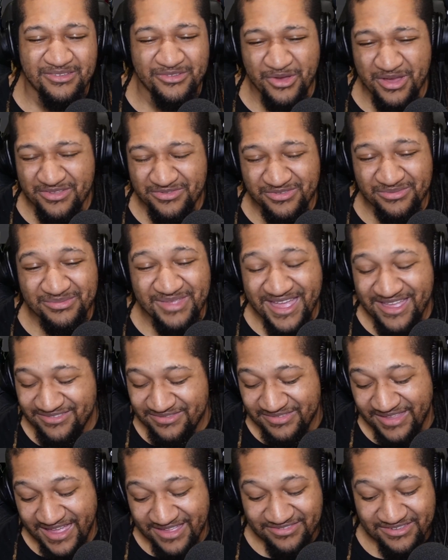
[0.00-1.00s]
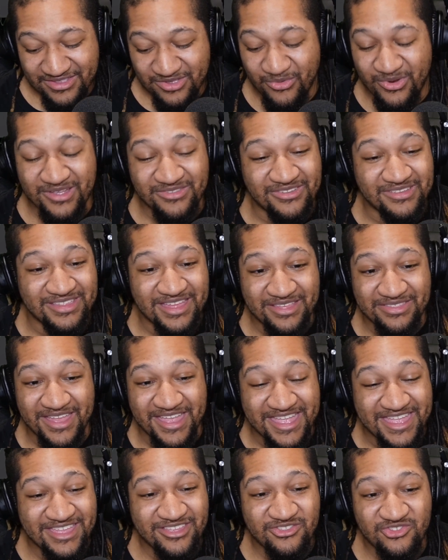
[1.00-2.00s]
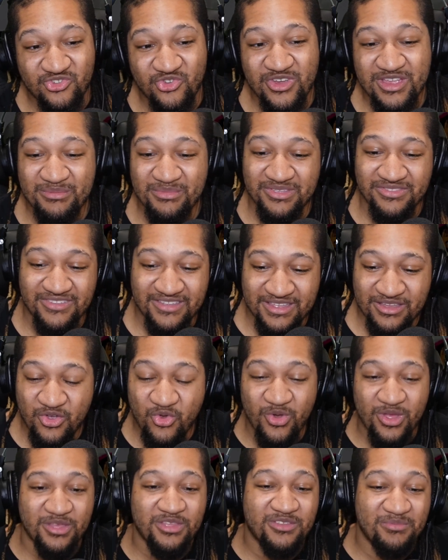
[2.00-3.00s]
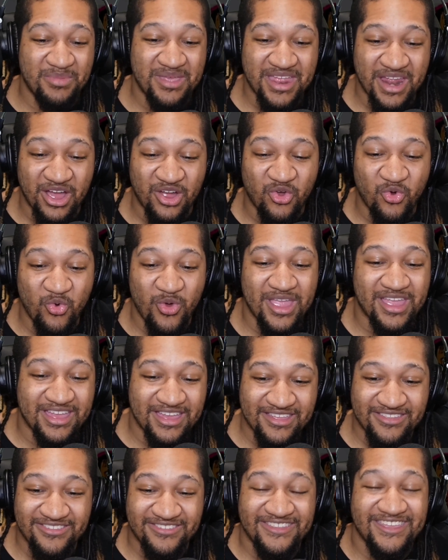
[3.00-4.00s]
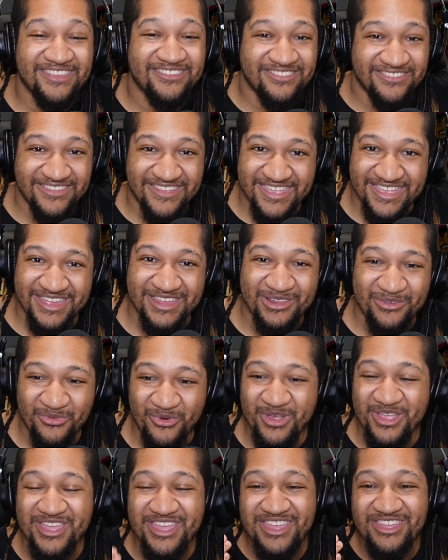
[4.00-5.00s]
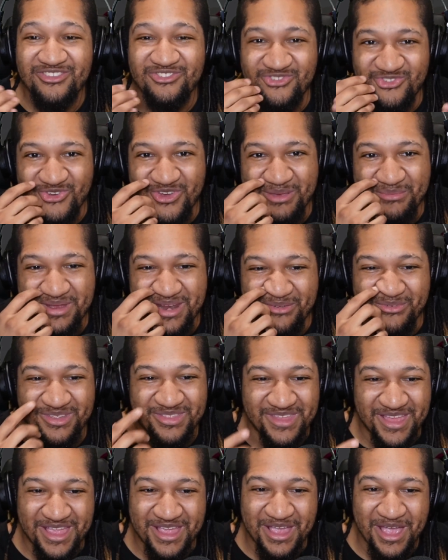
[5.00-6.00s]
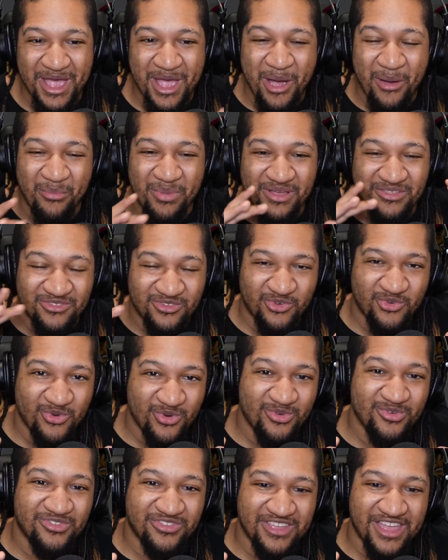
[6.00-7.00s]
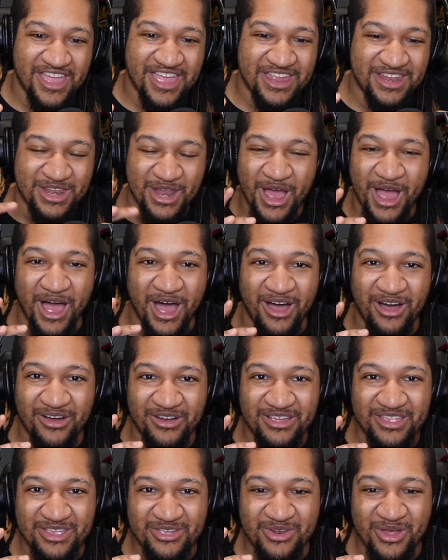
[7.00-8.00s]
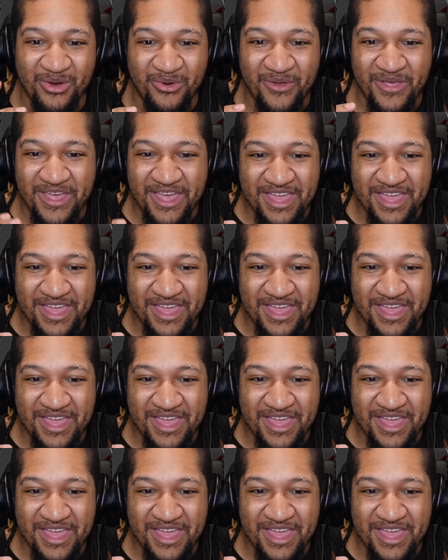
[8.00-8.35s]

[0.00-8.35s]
So that's interesting. That's a, his dream is to spit a quick 16 for his dream and everything. But Scru said, nah, you know,